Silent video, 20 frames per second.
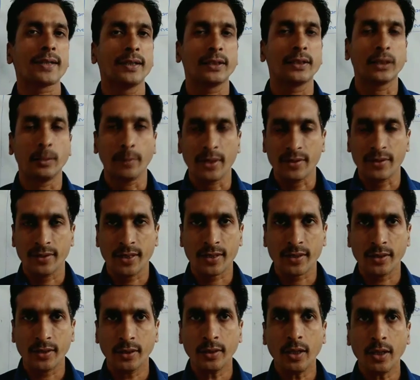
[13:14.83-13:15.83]
in comment
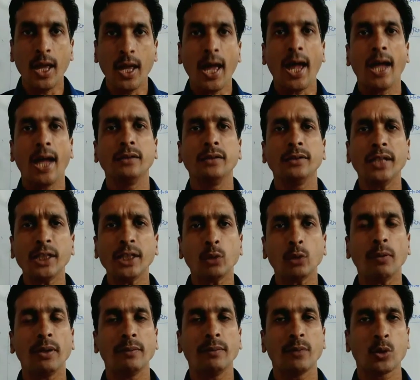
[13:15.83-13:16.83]
section, and thank you
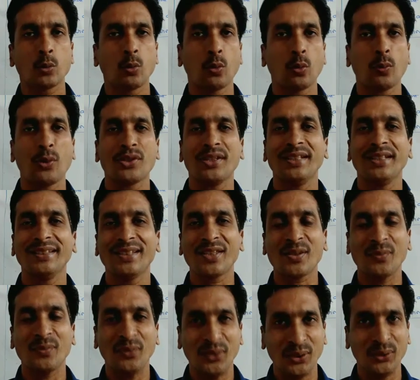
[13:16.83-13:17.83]
very much for watching this
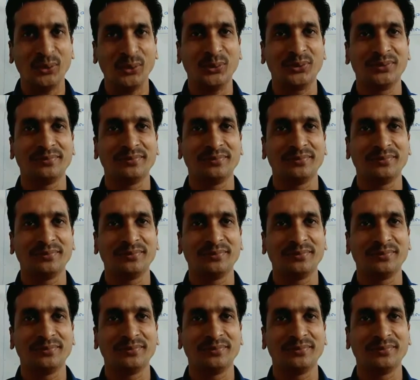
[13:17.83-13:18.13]
video.